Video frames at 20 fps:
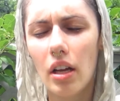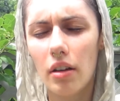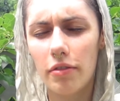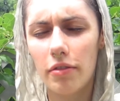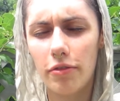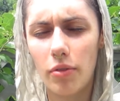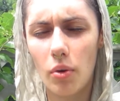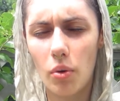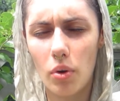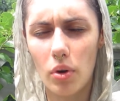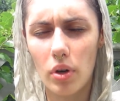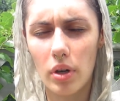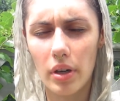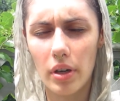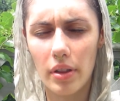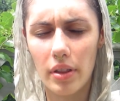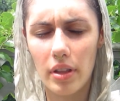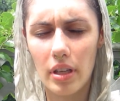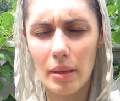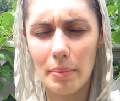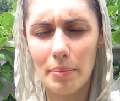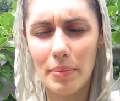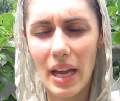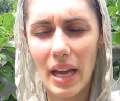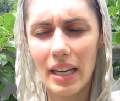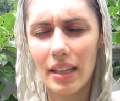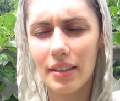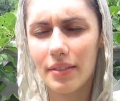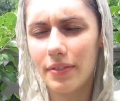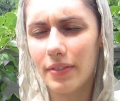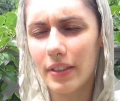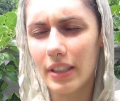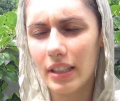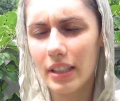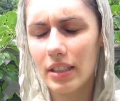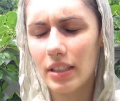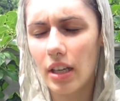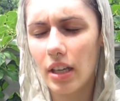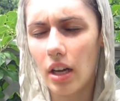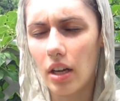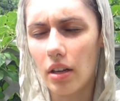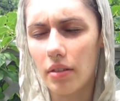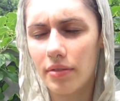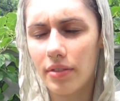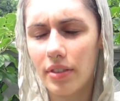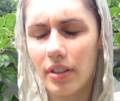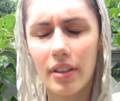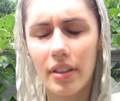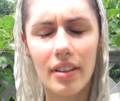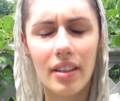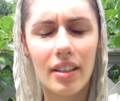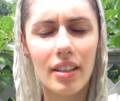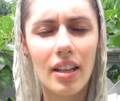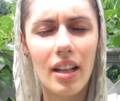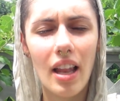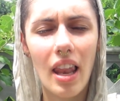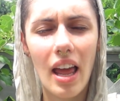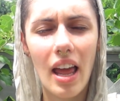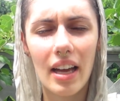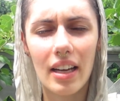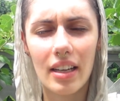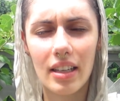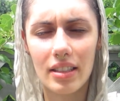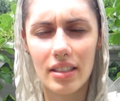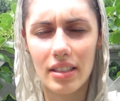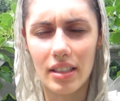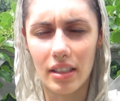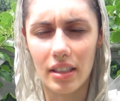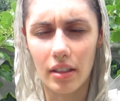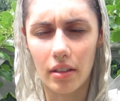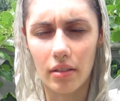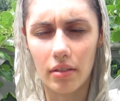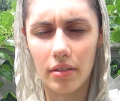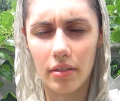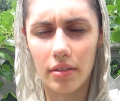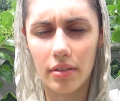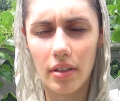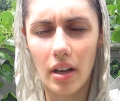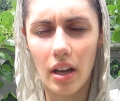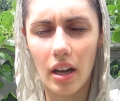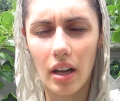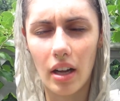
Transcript: for the benefit of the collective.